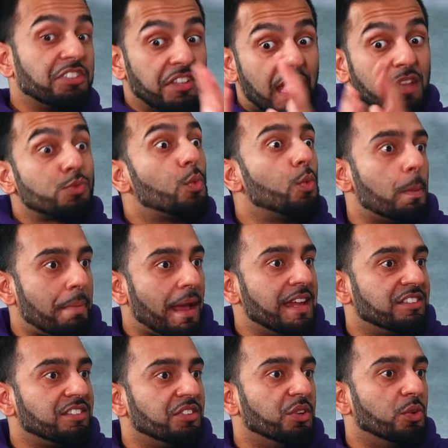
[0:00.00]
Yes. That's what we're
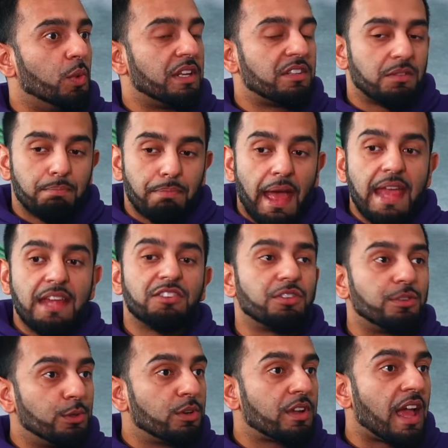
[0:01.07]
paid to do. We're yes. paid
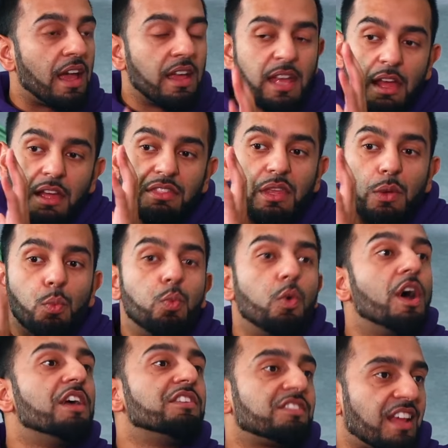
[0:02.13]
to look at the
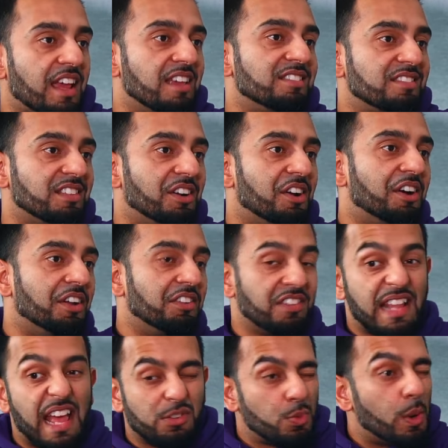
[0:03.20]
worst case scenarios,
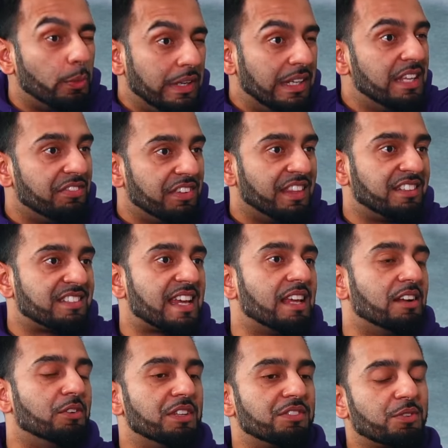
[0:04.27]
and that's where we live in the
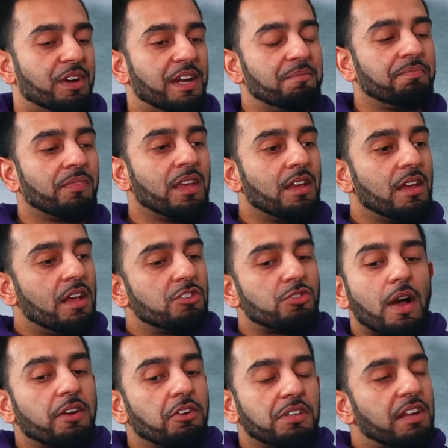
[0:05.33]
tail risk, right?
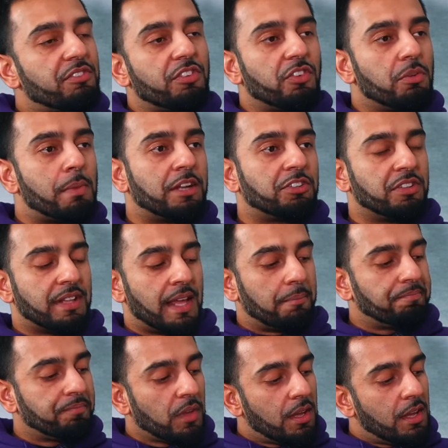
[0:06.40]
So I could never have imagined
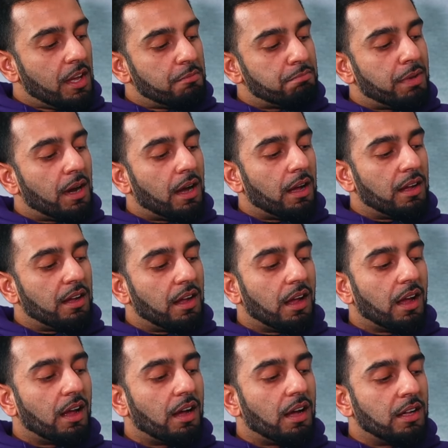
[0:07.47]
that. But
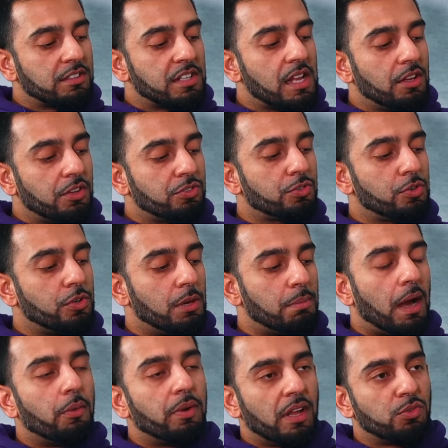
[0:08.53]
I'll tell you a story
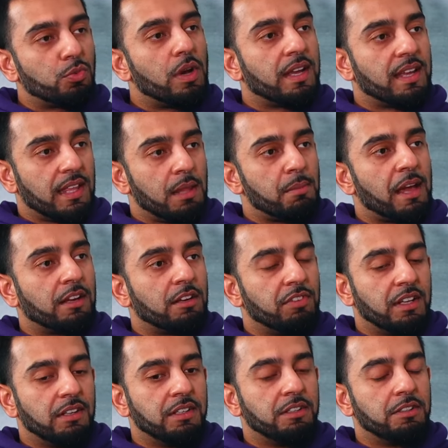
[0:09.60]
about when I was working at the Bank
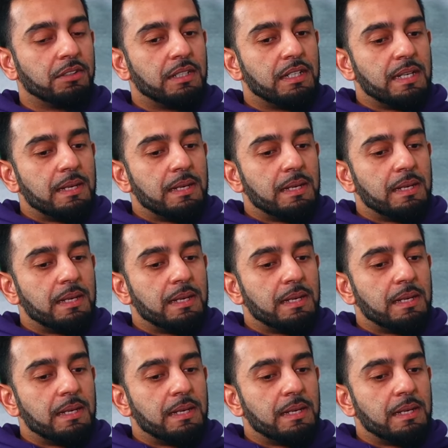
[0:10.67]
of England.